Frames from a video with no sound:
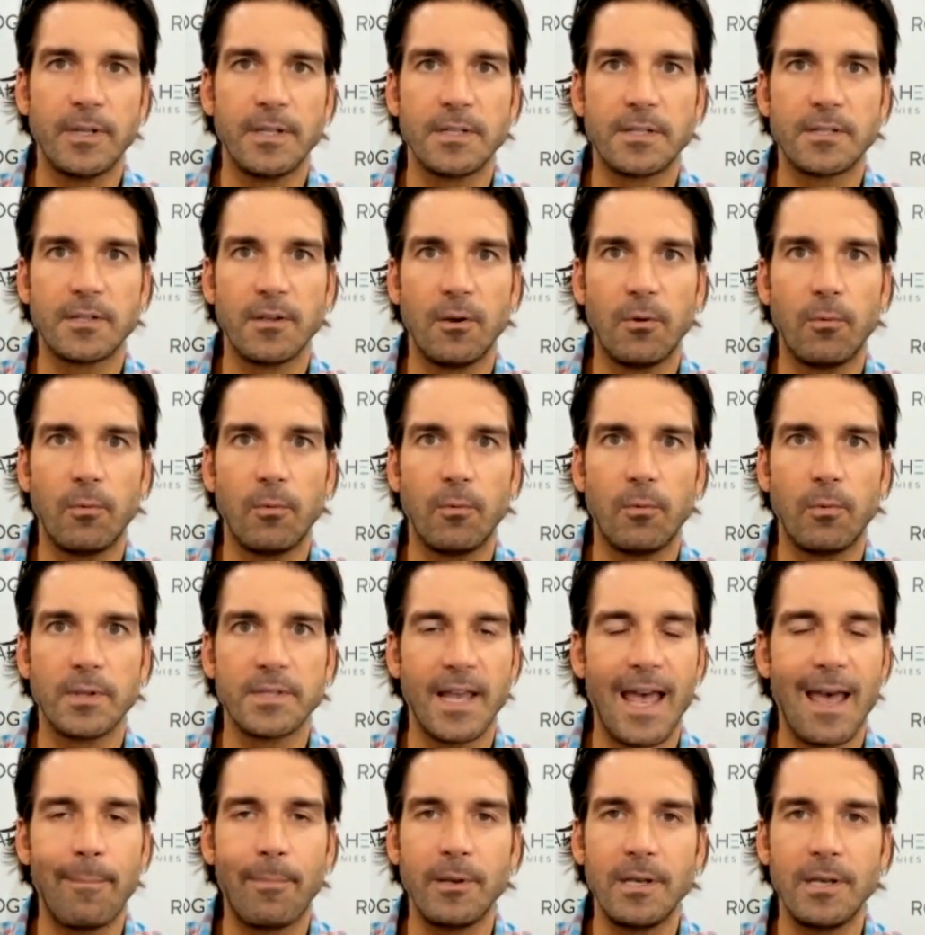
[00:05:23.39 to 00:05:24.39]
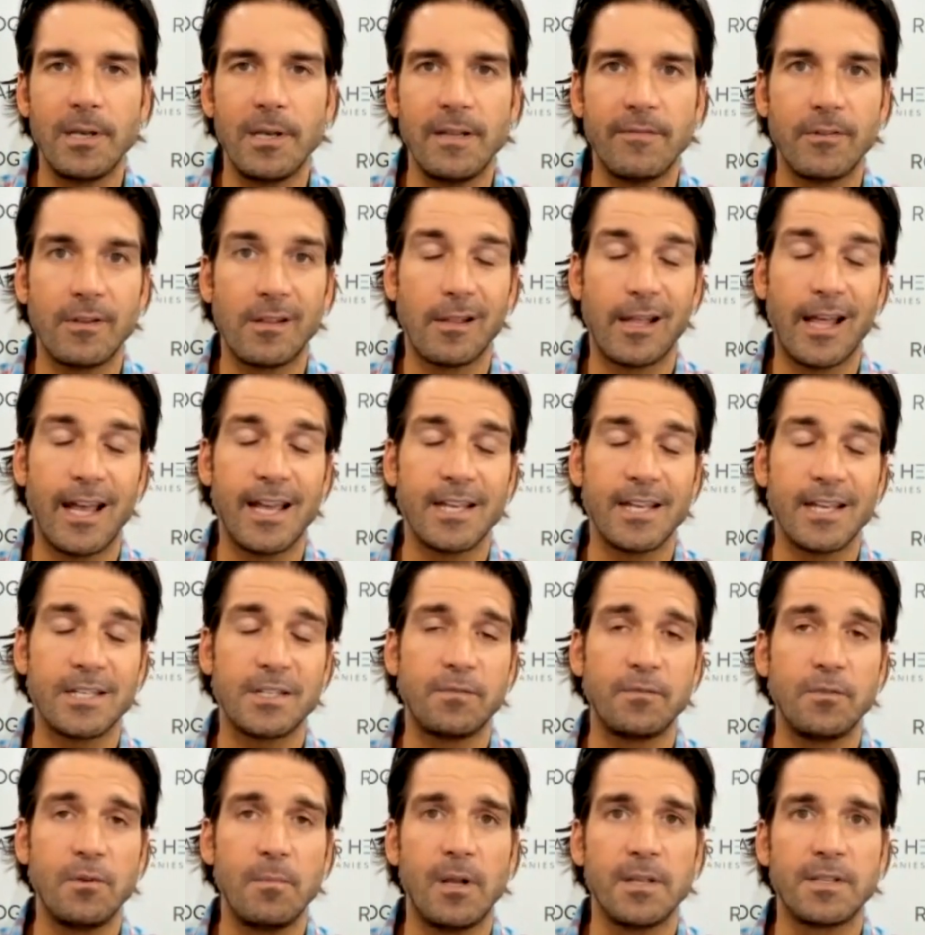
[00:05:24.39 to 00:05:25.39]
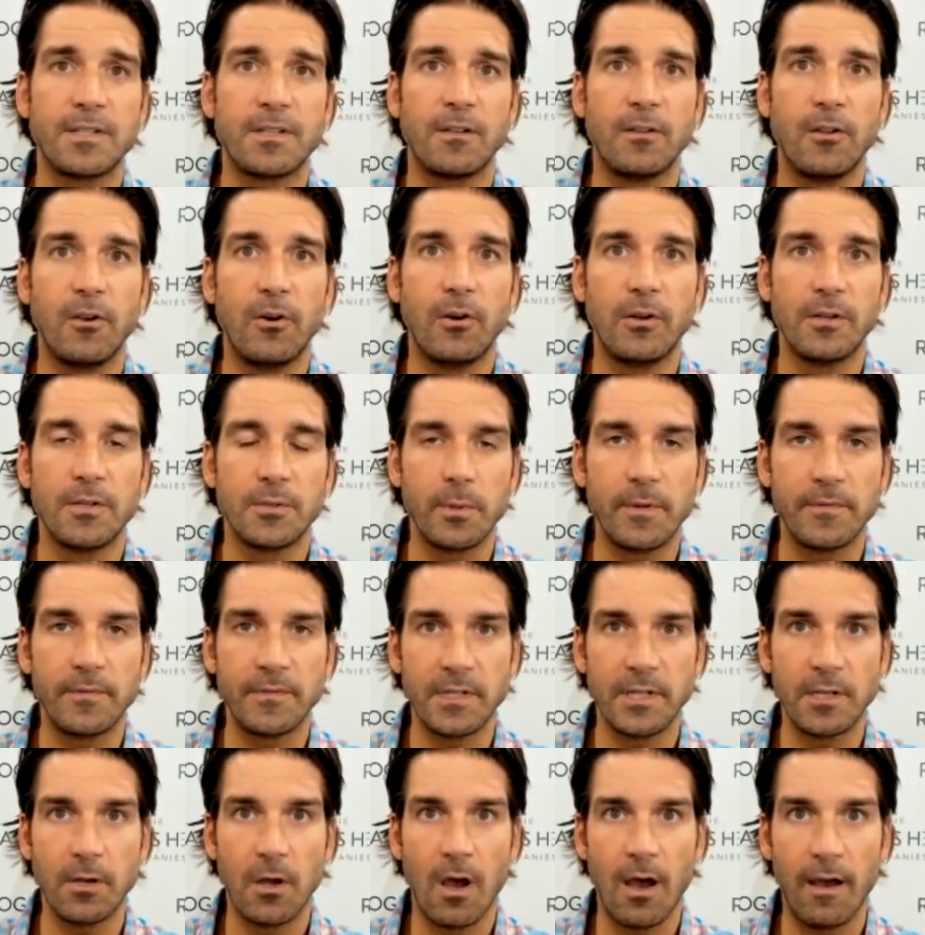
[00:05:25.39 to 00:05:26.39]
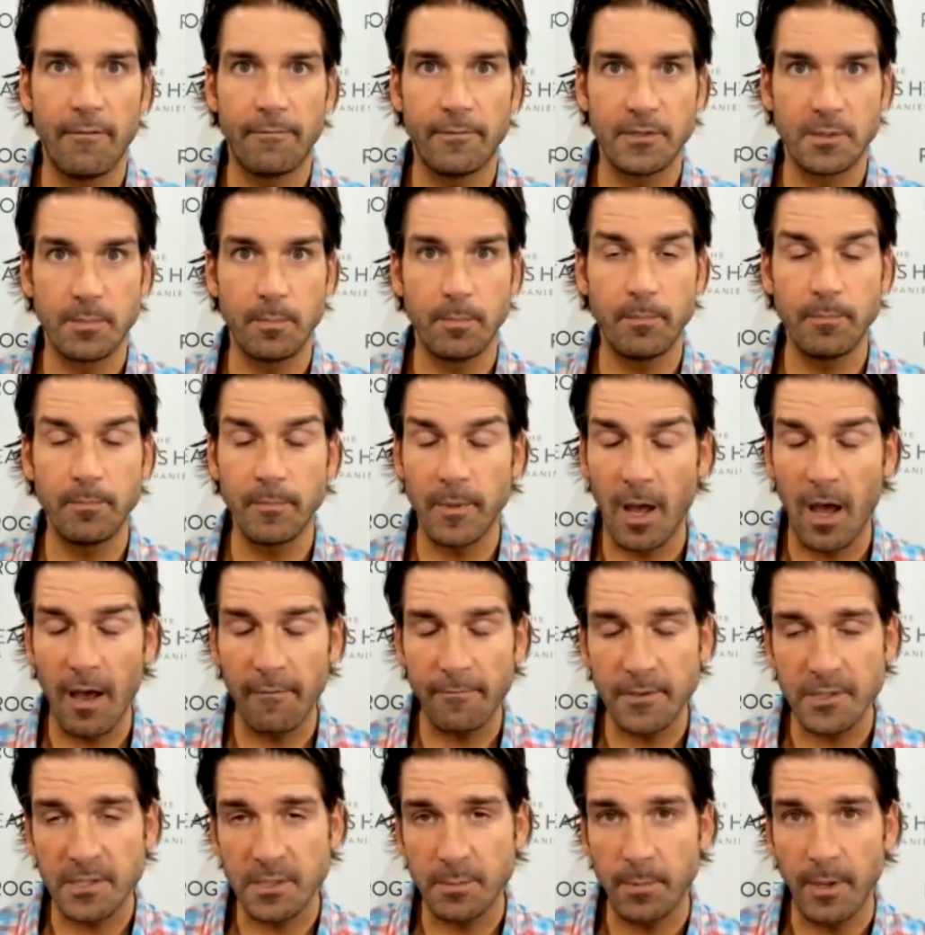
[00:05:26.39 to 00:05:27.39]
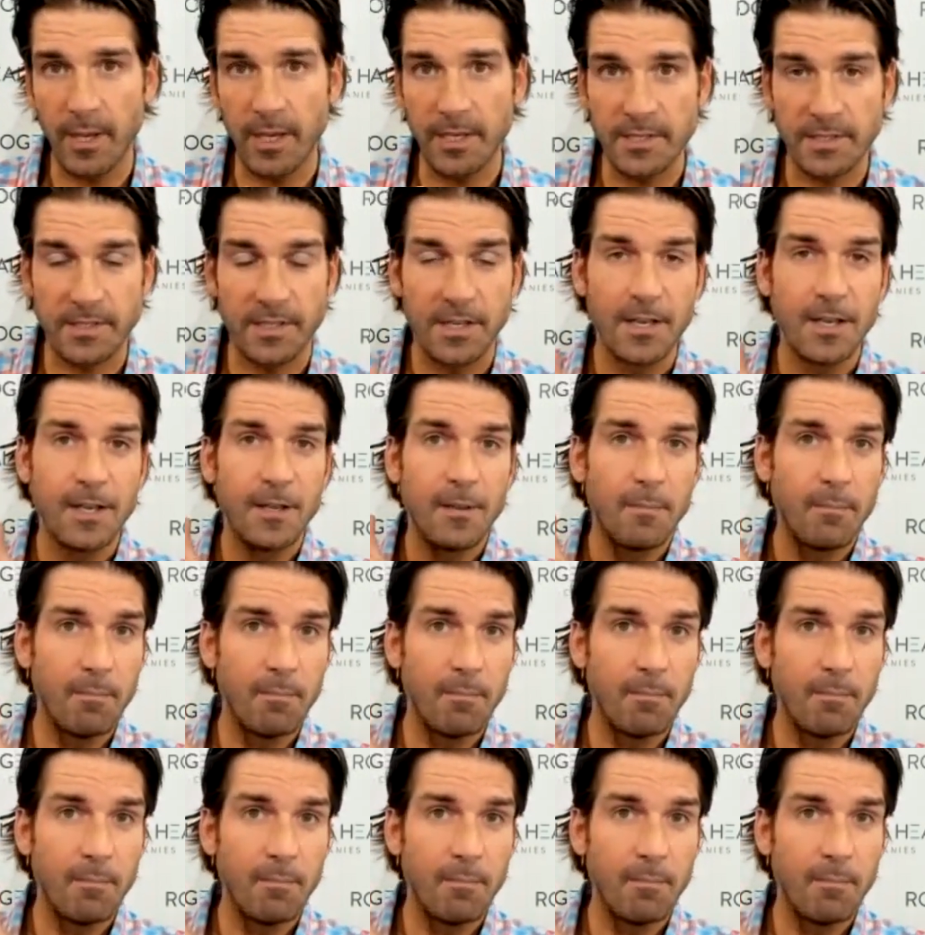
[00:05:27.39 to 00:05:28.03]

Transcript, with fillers: And so what's happened even in the last few months alone is we've seen office office space